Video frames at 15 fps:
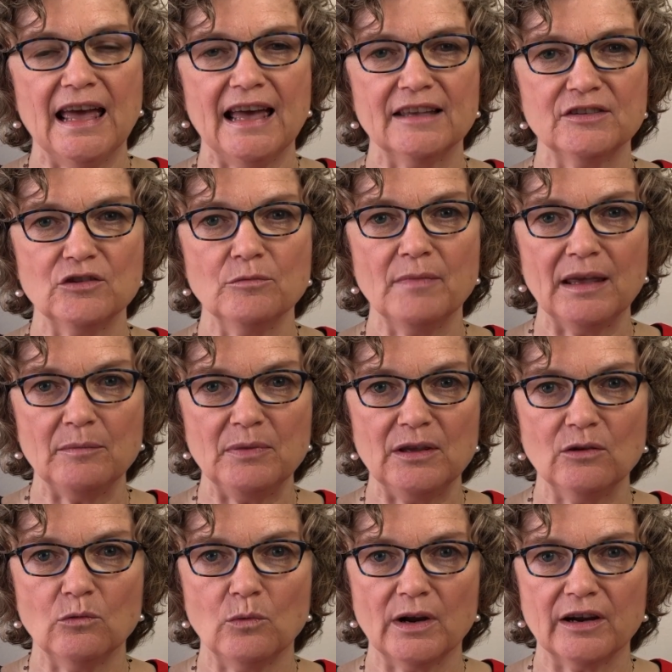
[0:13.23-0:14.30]
As you may be
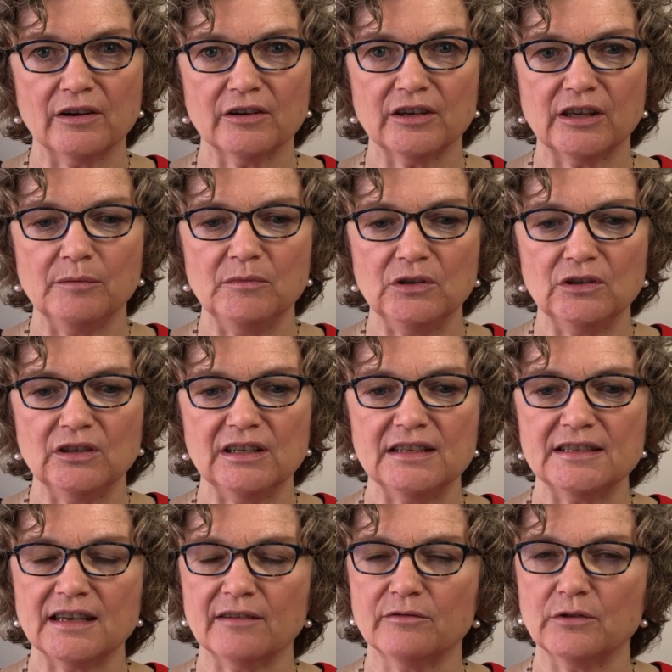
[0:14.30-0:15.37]
aware,
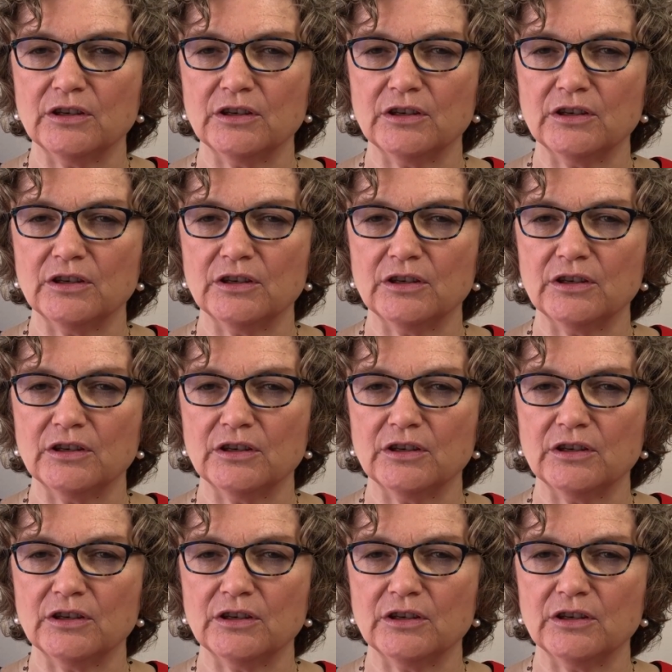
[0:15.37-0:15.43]
communities have